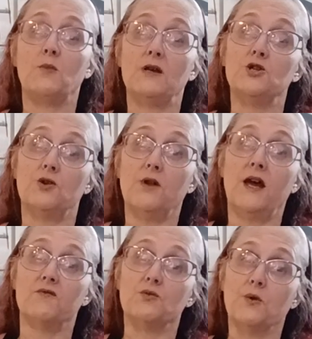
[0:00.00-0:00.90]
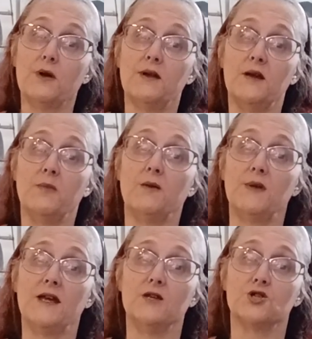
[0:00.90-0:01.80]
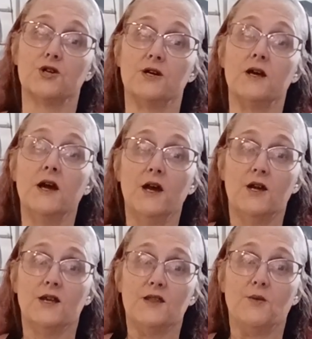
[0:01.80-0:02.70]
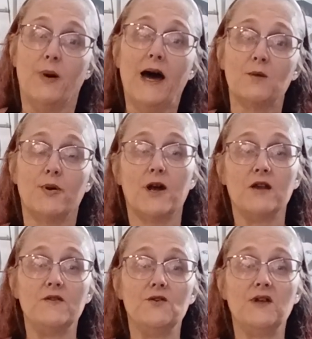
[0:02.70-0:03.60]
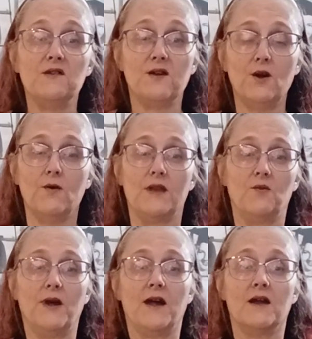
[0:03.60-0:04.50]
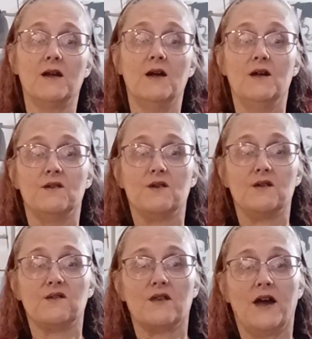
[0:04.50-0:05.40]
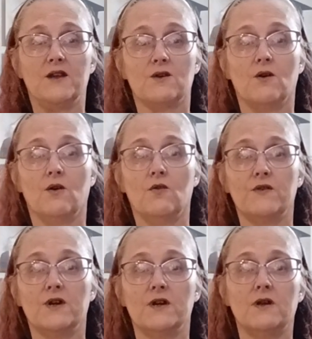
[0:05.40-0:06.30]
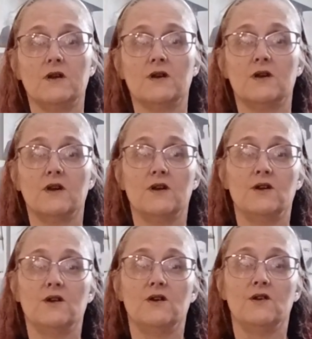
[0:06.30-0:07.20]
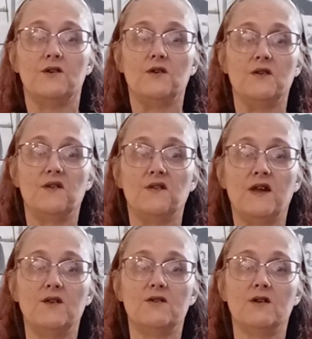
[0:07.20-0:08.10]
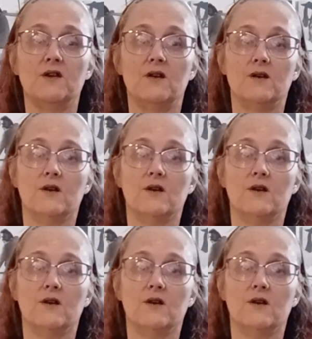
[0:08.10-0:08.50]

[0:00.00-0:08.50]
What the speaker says: because you don't have to worry about making sure the bottom part of you doesn't go anywhere. You're going to slide it over to the center,